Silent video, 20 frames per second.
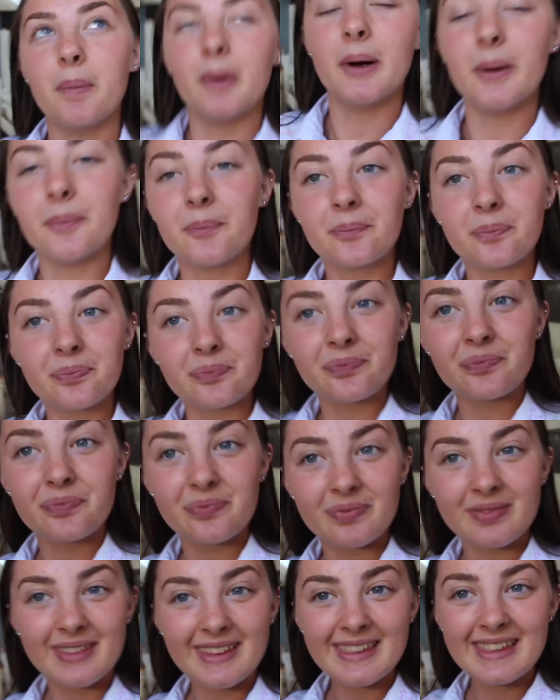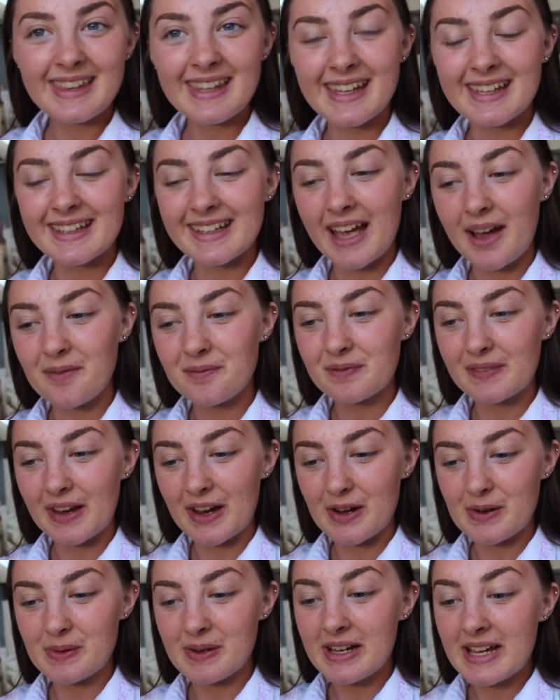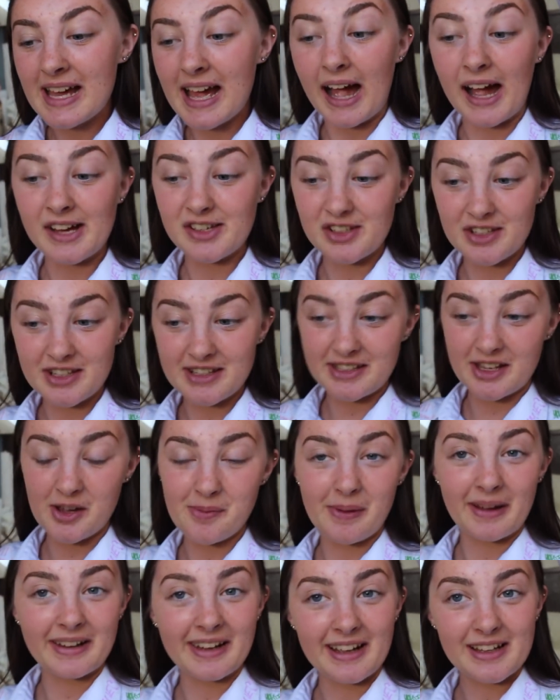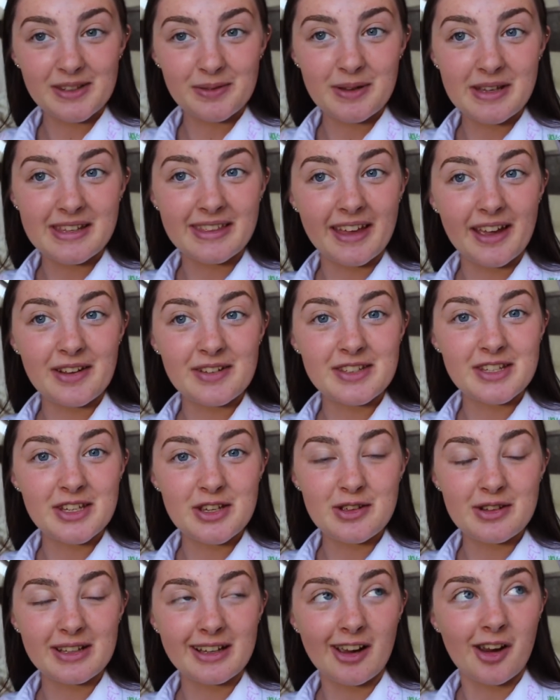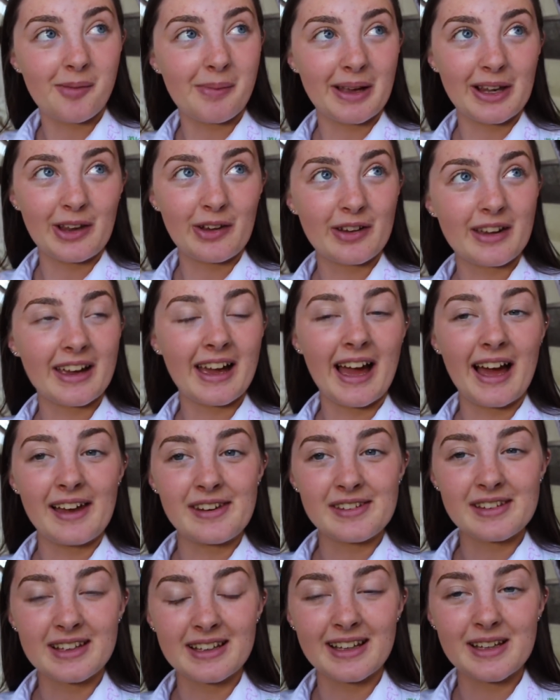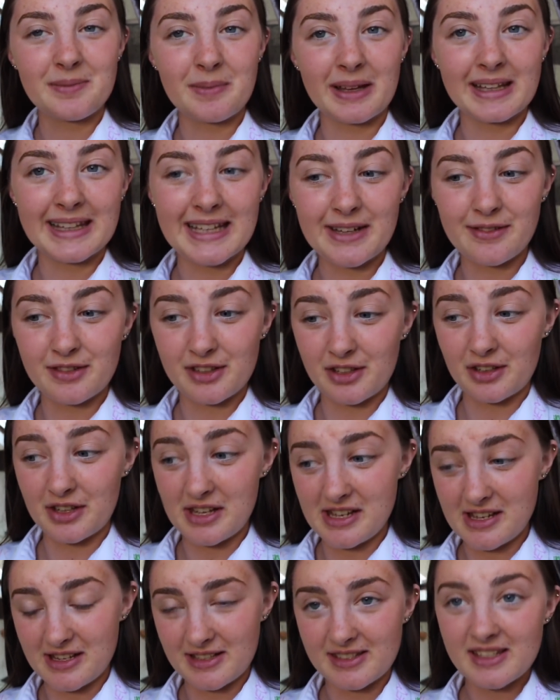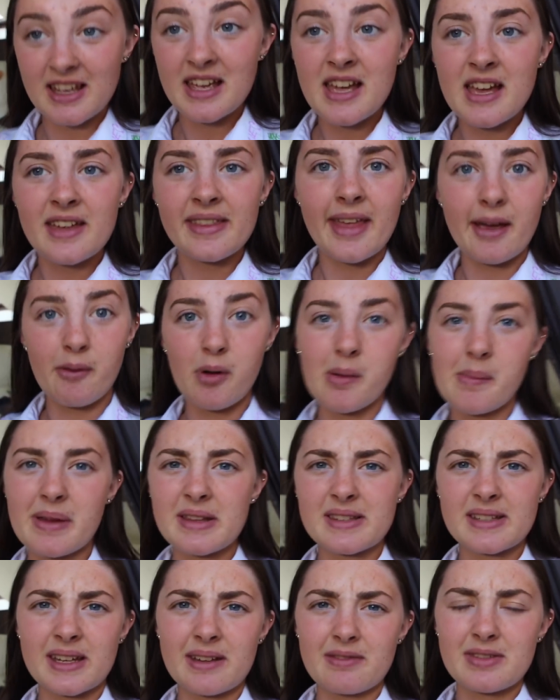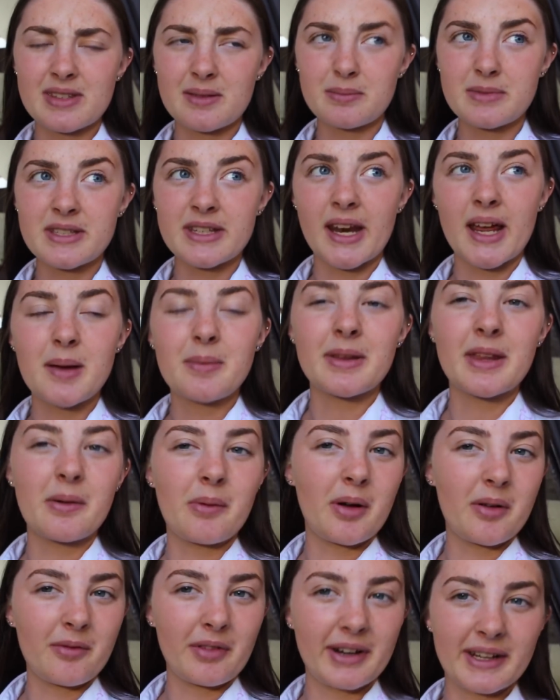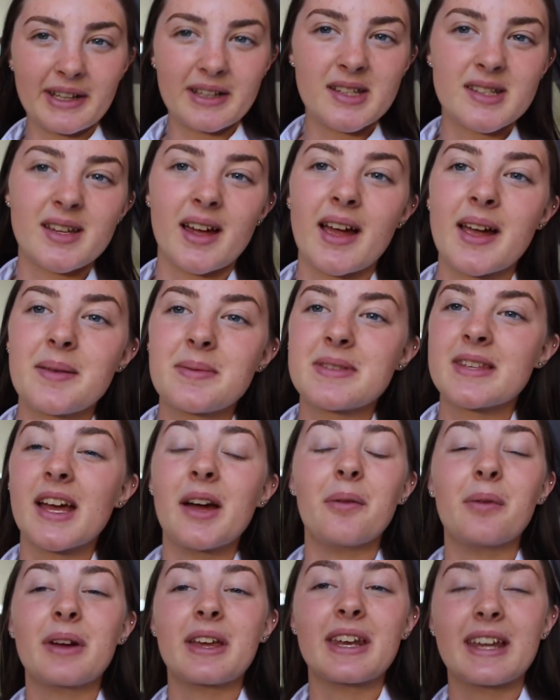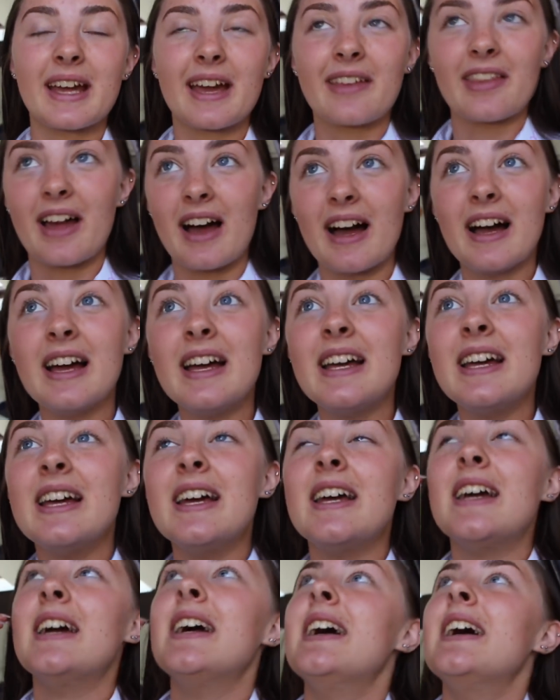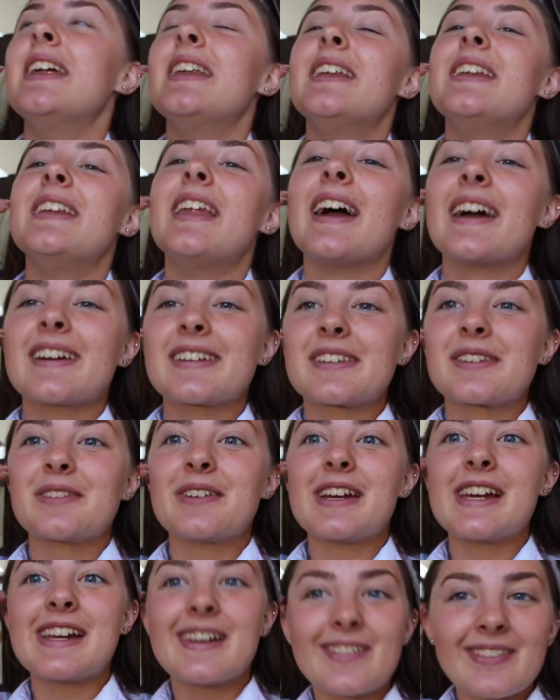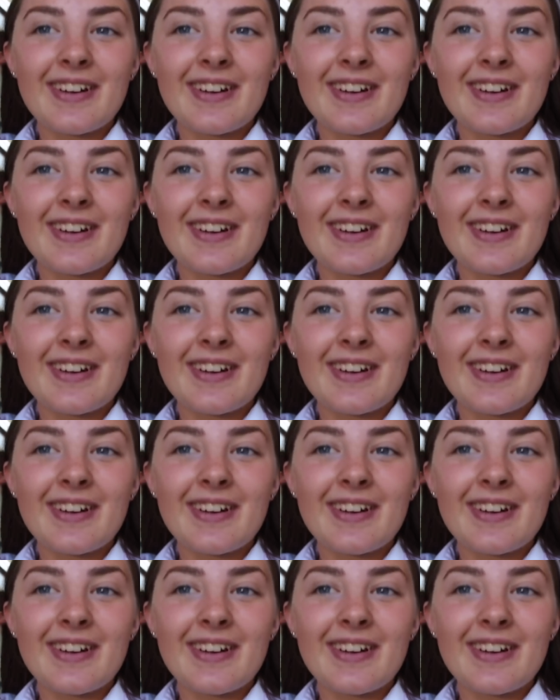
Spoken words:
But yeah, no, I do need to go back next week though to clear up my locker and to collect my leavers hoodie, because they were meant to give us them today but they weren't ready in time, so we're gonna get that next week.